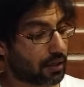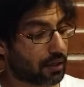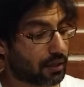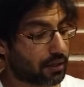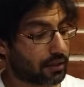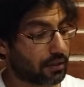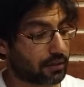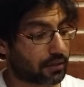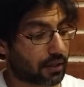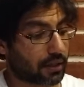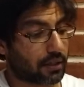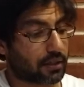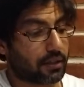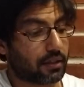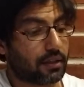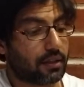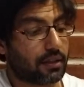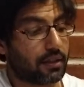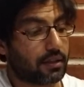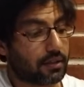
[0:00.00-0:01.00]
the second
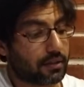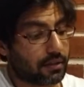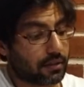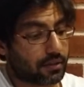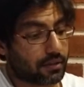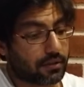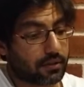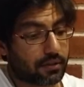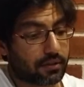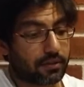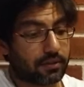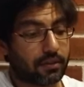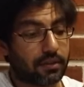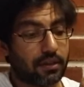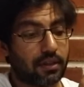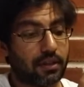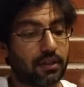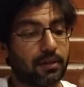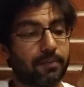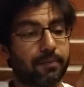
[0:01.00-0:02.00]
thing is, so
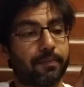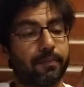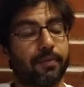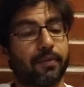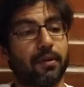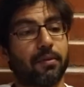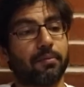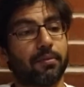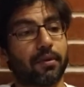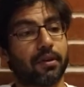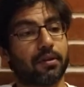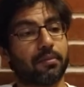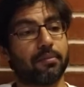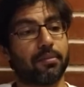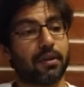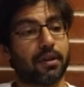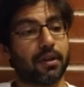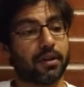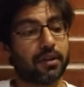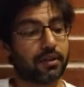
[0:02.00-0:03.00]
the important
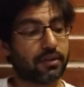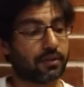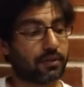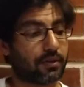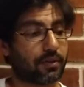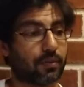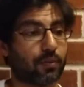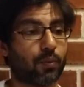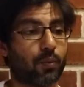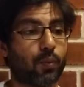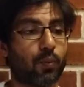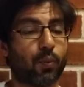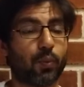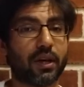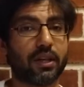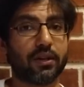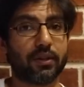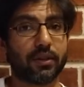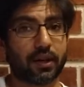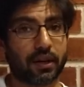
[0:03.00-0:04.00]
part is
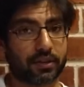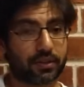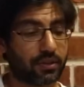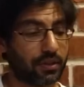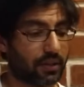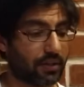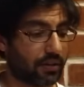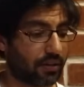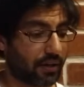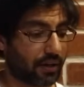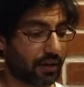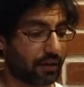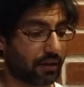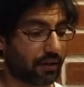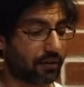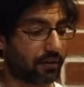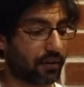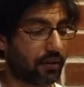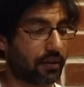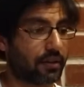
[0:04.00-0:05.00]
when you're actually
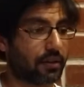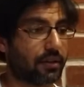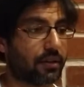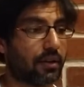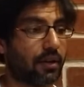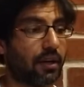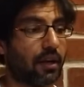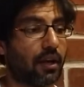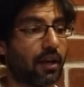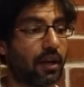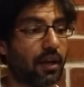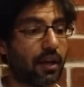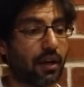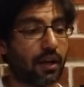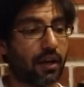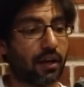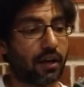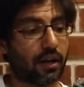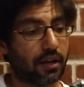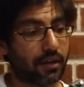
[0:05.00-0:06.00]
riding, right?
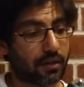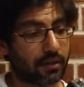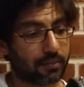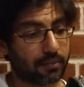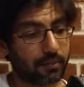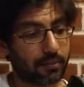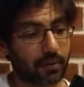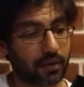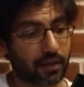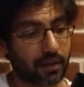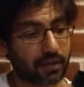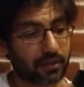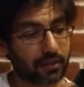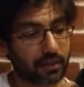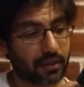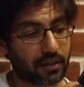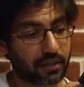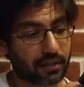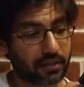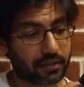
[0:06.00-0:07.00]
What I
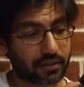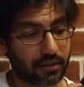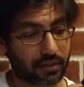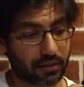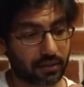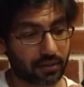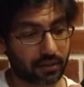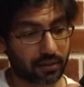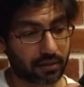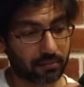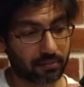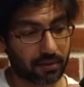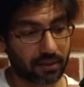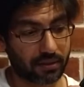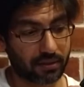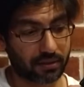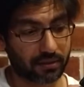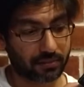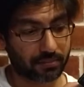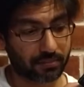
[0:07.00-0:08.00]
realized, and I
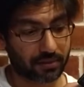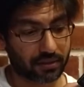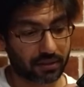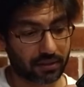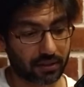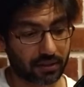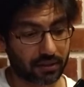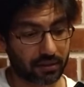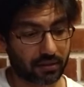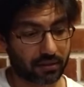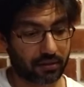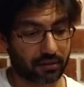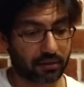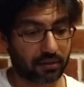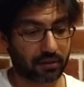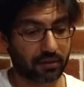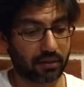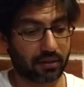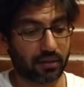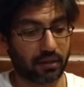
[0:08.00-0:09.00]
made this mistake
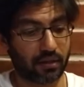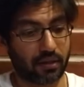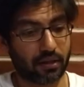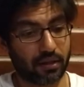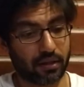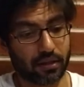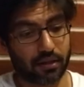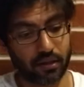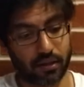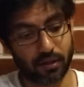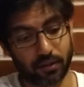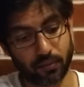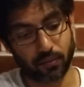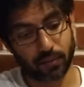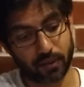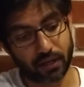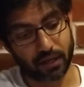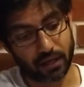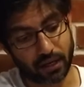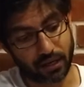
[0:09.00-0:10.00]

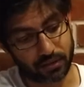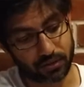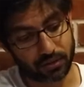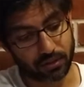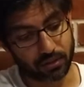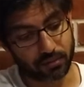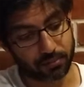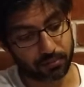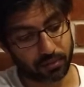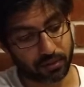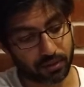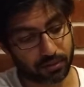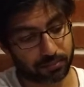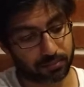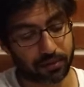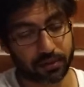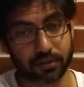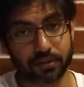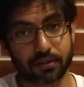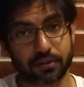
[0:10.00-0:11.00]
when I actually put up
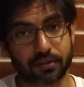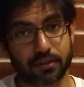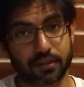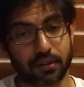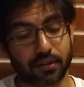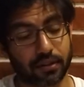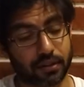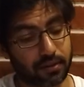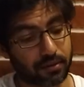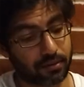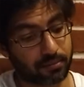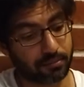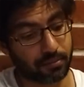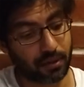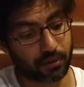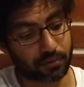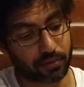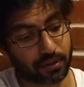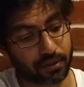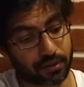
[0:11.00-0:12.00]
this
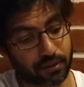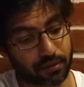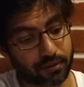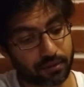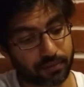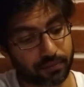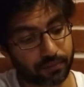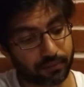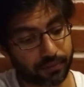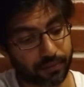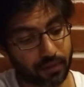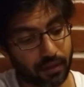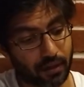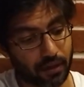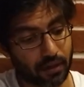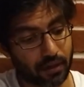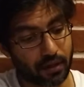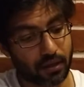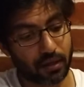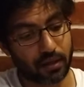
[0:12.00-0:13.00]
mount here.
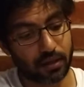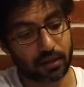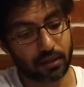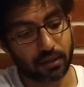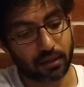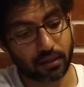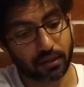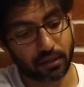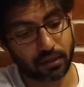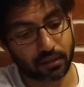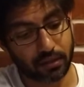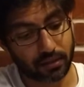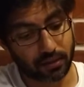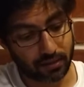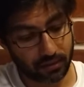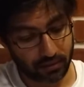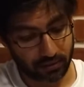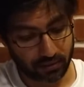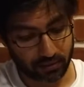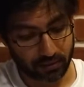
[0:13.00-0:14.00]

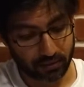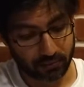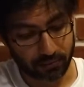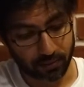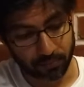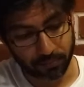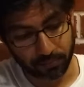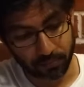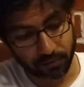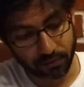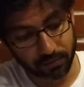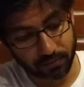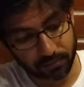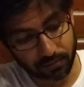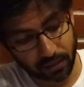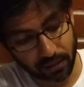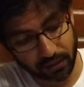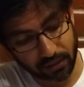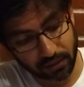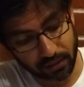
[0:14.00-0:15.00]
If I put this
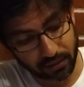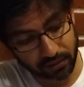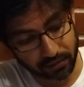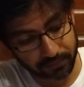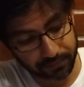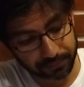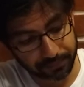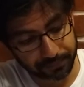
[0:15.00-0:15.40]
back in,